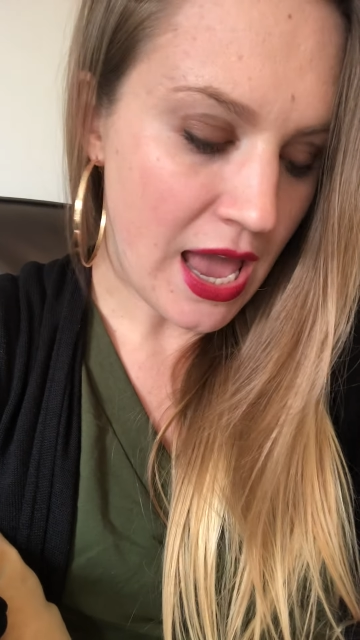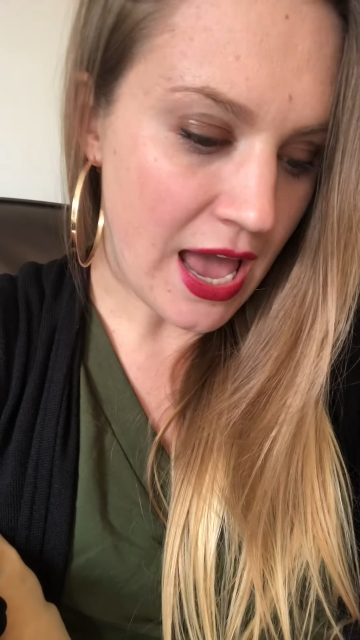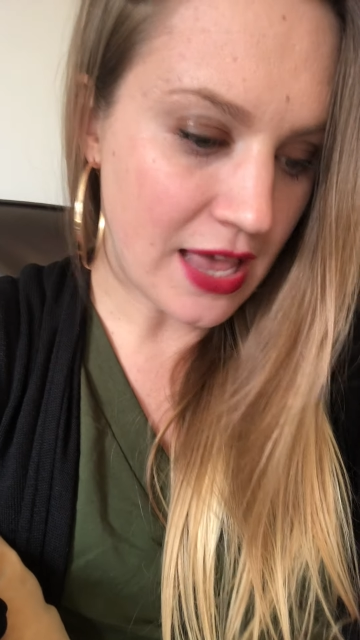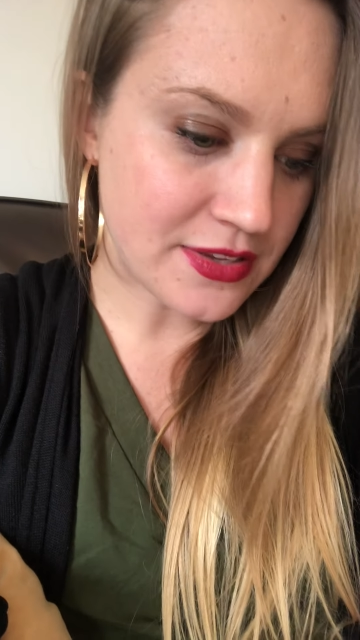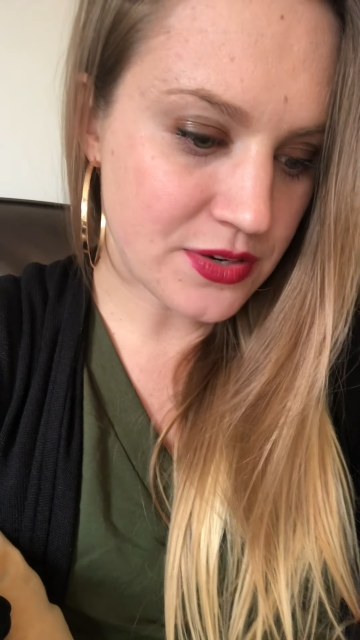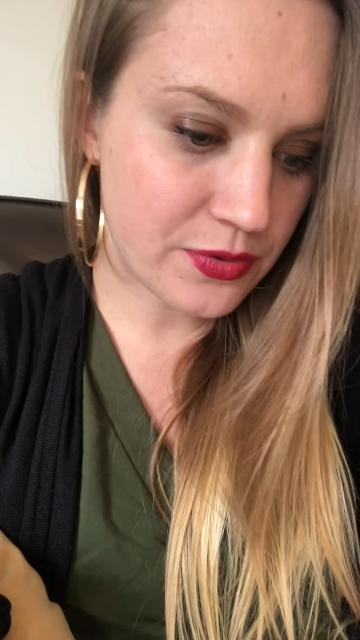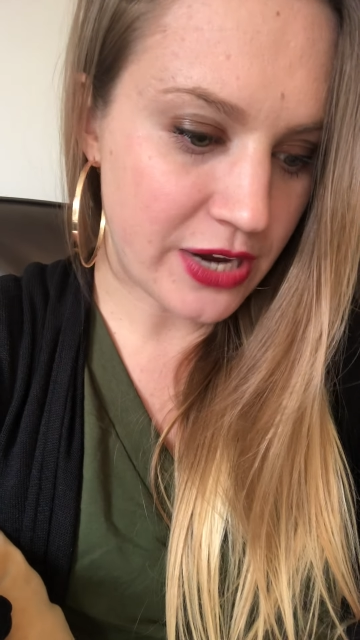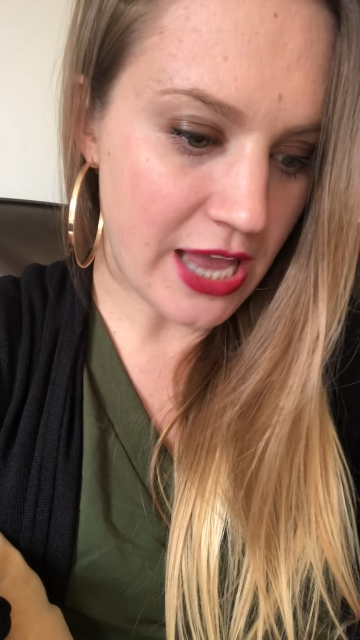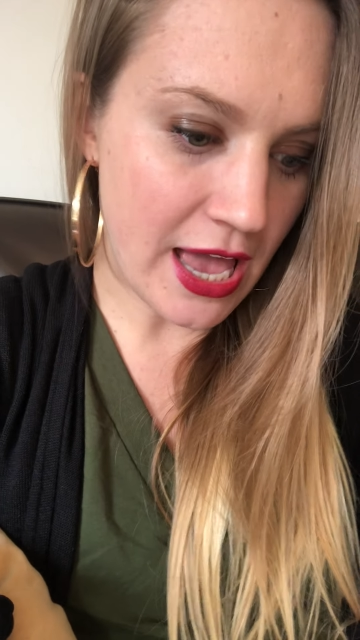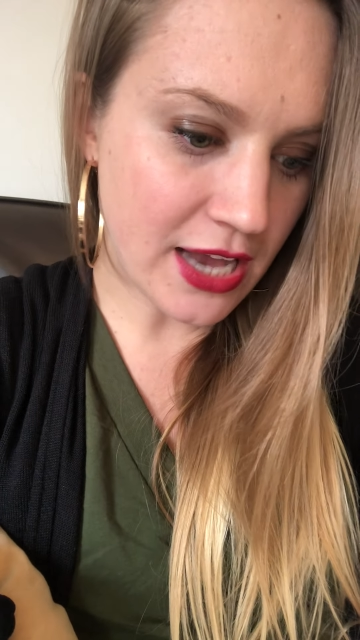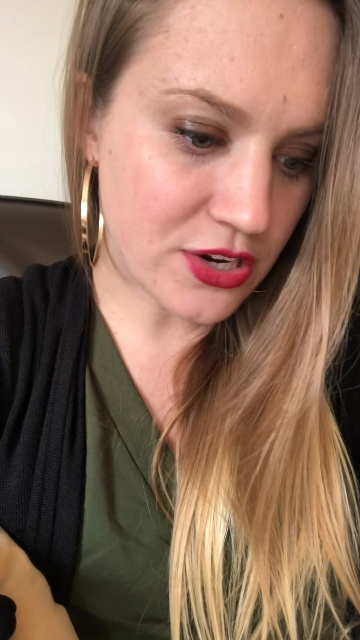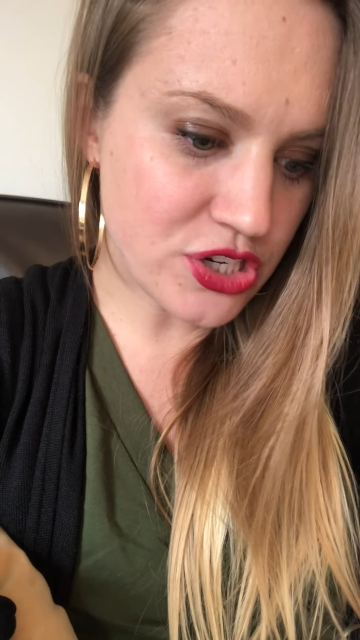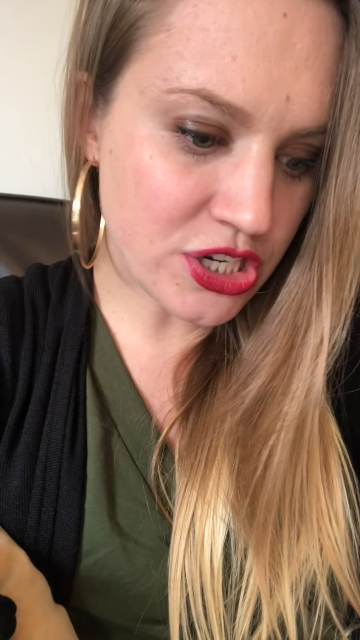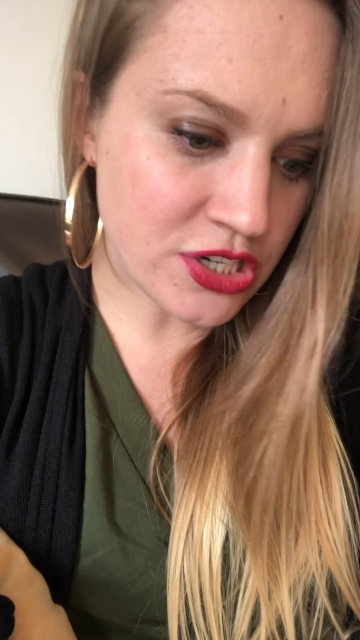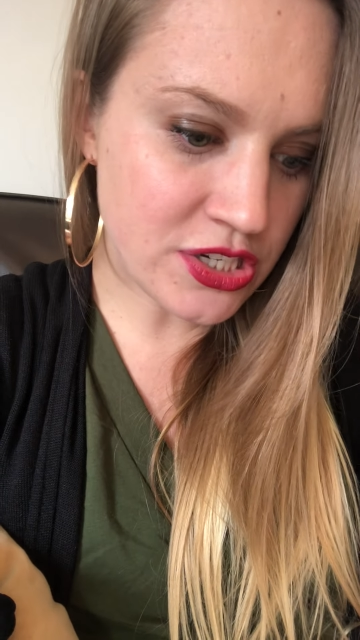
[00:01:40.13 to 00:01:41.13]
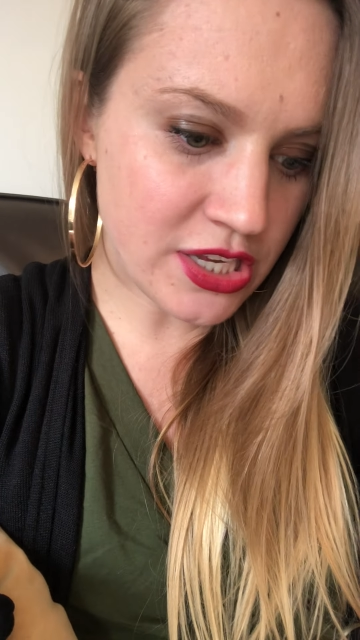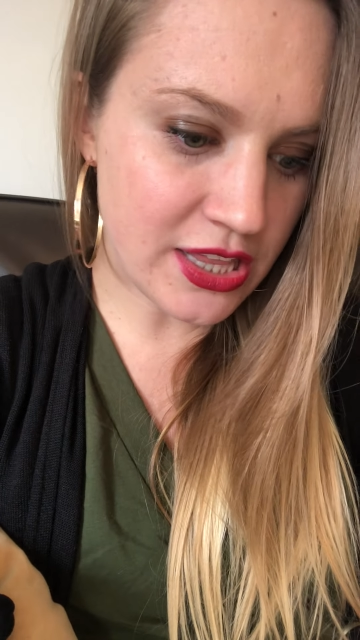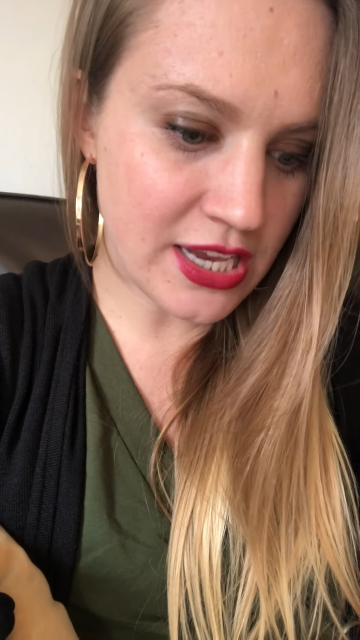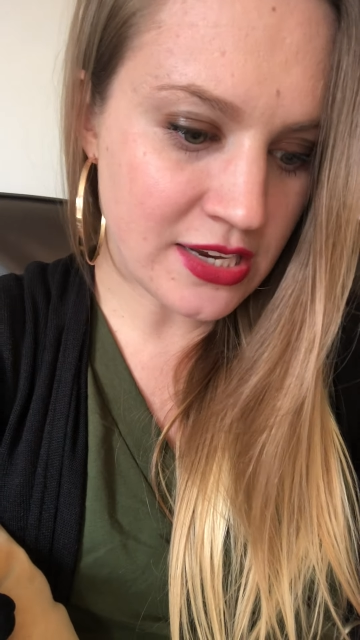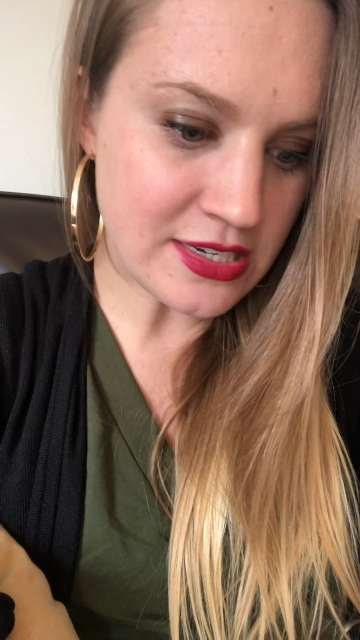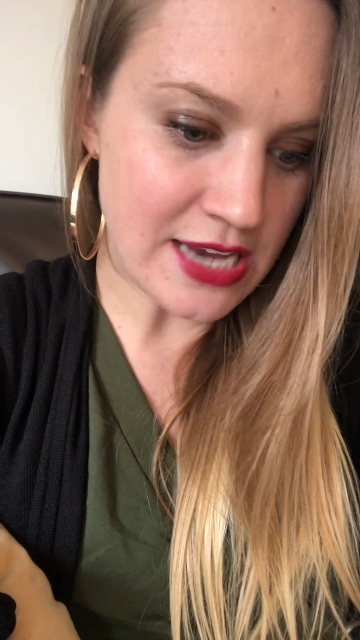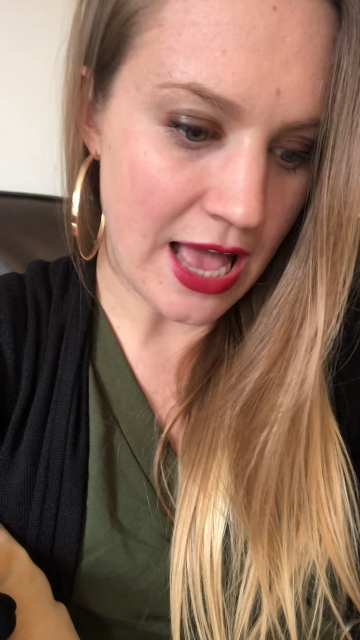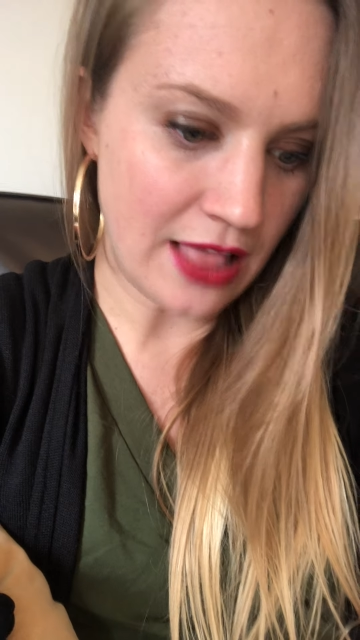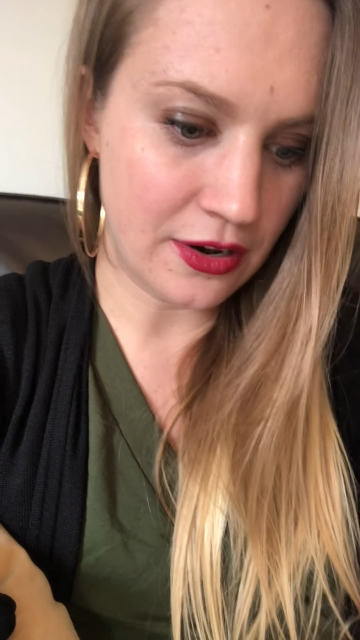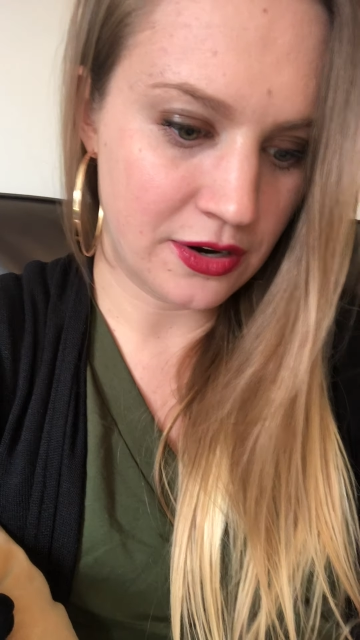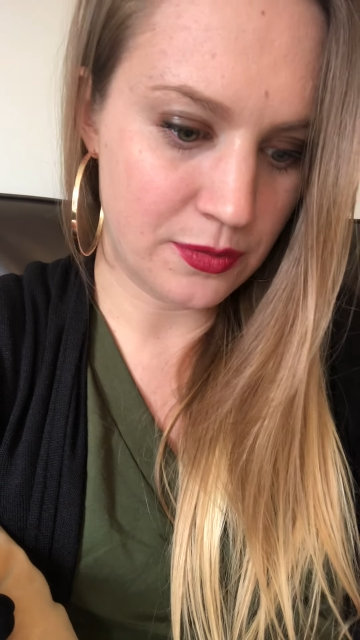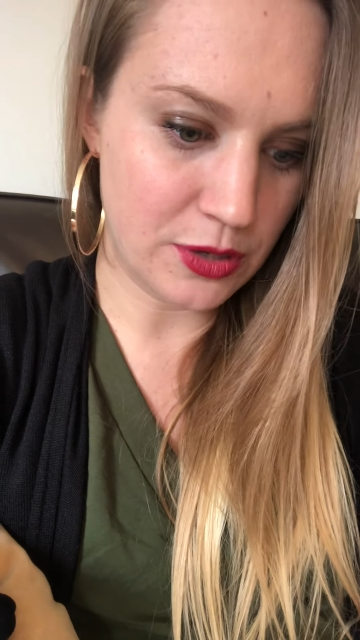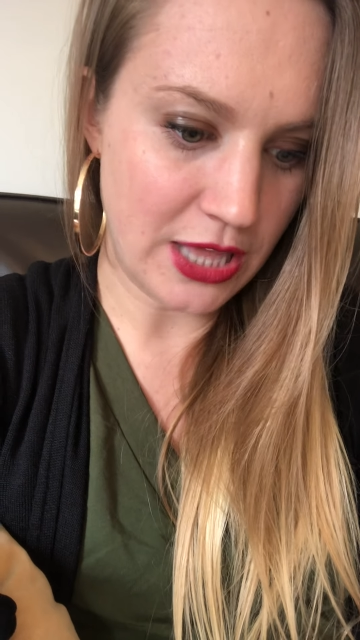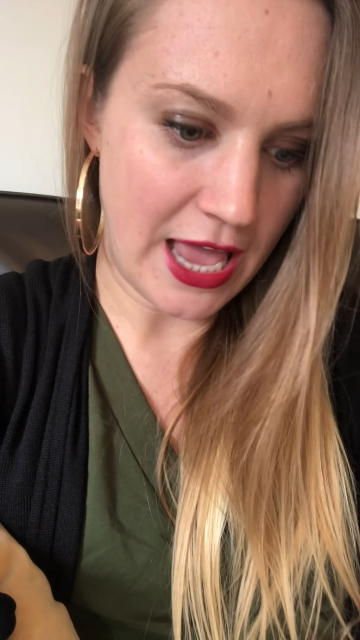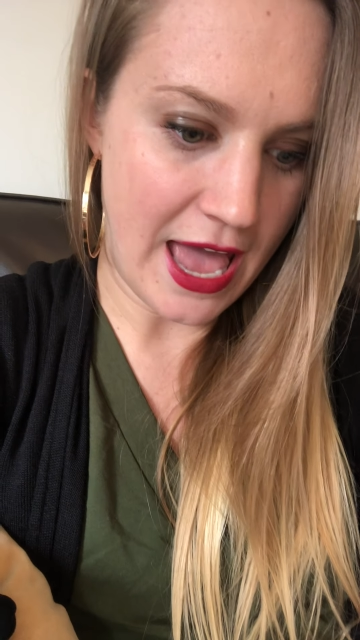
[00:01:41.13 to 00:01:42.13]
As a reaction to the
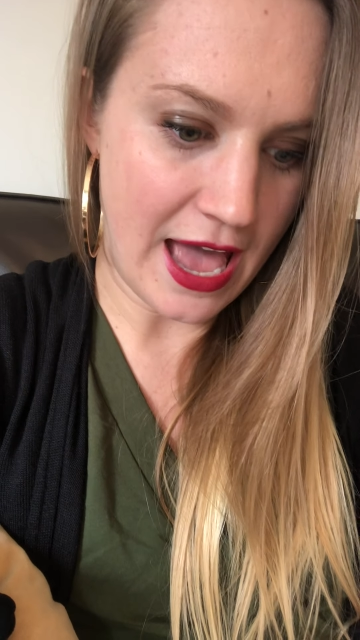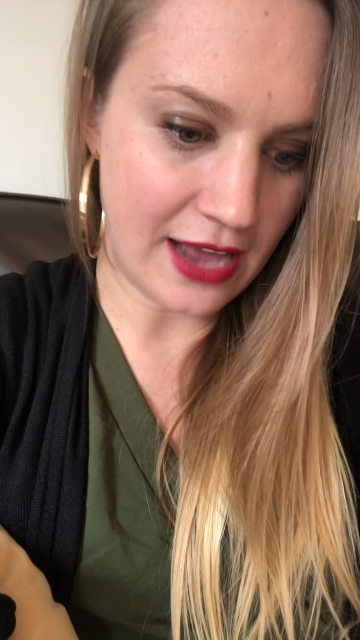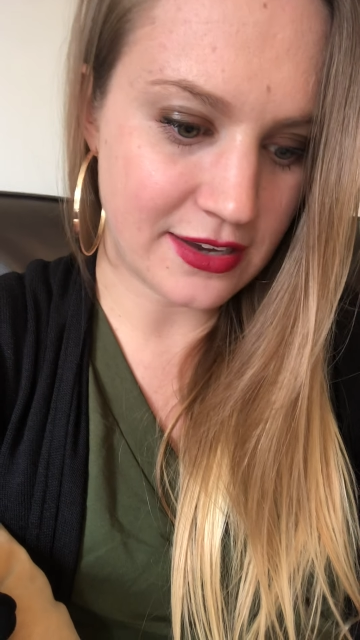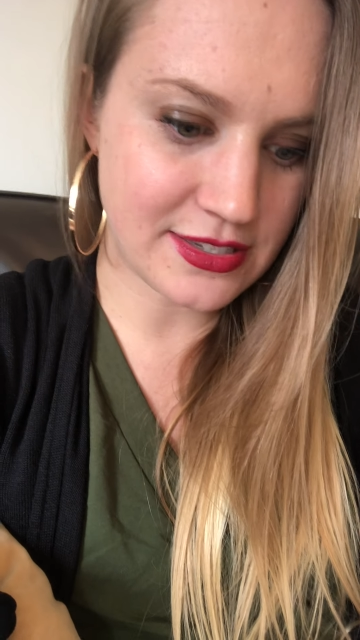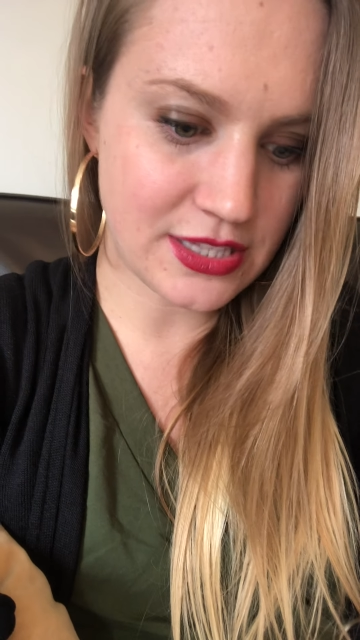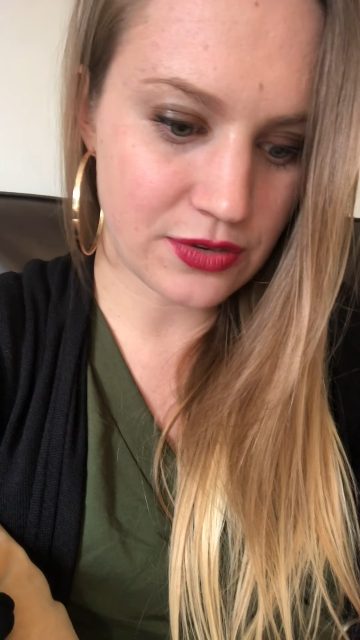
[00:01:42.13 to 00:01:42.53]
intolerable acts,